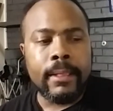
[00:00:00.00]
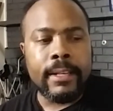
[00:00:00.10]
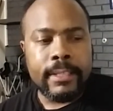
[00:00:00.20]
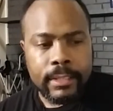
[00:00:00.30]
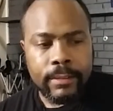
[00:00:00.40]

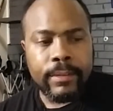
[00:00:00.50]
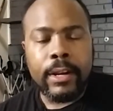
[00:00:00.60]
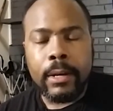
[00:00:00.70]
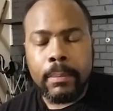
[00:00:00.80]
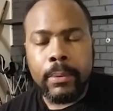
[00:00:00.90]
this is a
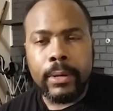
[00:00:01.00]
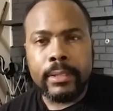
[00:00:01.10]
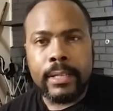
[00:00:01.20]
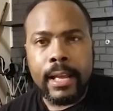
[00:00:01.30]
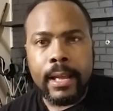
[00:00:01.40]
very
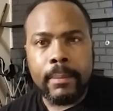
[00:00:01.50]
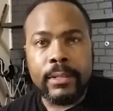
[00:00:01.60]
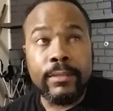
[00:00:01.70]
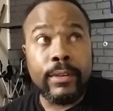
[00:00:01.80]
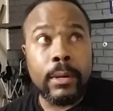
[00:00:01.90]
important time.
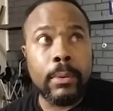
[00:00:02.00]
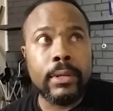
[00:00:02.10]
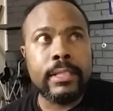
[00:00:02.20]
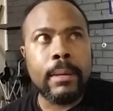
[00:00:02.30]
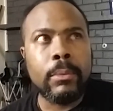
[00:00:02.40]
It's a very
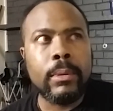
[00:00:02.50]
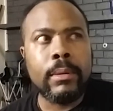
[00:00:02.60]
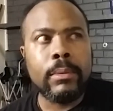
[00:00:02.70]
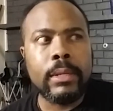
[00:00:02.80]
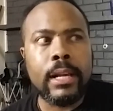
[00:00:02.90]
important time
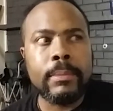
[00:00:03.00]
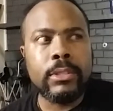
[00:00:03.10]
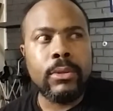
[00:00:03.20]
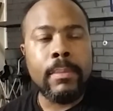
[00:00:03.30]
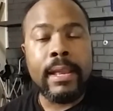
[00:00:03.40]
when it
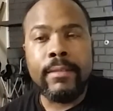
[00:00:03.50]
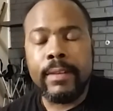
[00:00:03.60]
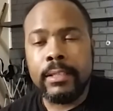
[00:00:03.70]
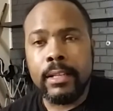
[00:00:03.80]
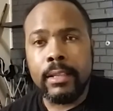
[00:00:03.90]
comes to
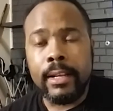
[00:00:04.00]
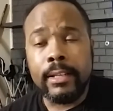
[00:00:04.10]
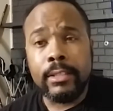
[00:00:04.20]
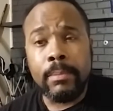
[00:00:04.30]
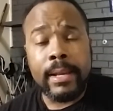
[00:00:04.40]
manifesting
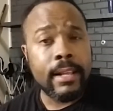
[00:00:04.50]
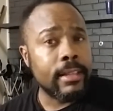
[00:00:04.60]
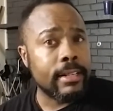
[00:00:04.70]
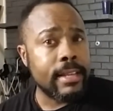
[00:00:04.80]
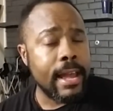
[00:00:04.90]
things, to
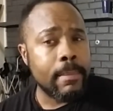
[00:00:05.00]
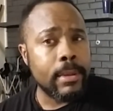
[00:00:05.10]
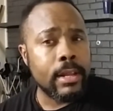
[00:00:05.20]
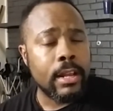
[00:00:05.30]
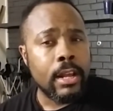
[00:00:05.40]
making things
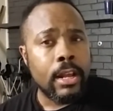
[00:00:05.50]
happen.